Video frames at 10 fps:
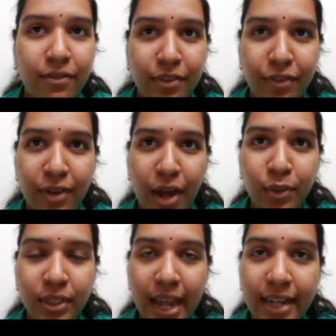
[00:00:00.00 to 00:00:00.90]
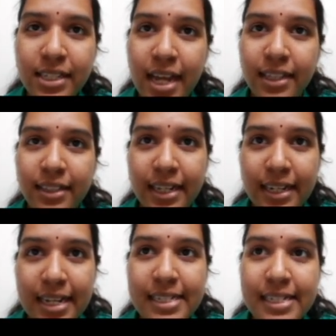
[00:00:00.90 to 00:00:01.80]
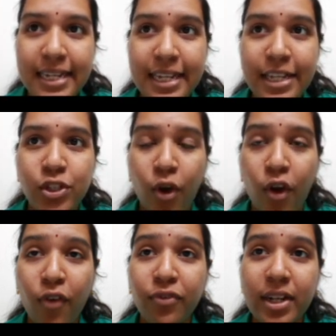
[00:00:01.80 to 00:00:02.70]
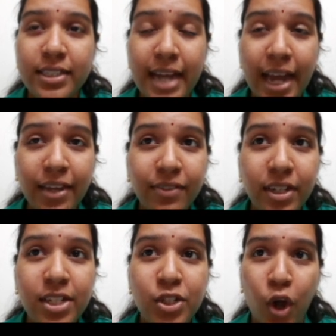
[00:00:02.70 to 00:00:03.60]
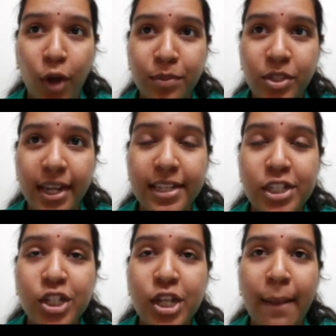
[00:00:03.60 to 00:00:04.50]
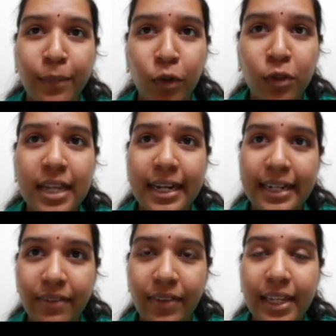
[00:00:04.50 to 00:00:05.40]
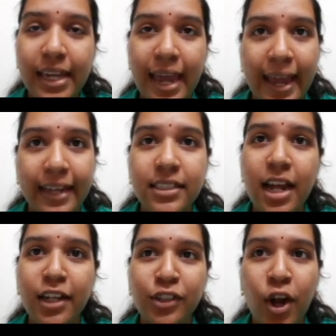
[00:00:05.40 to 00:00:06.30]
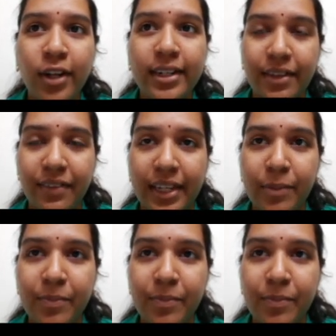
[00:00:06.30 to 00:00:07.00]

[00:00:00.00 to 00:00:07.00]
We found that the list is of diverse objects, both living and non-living.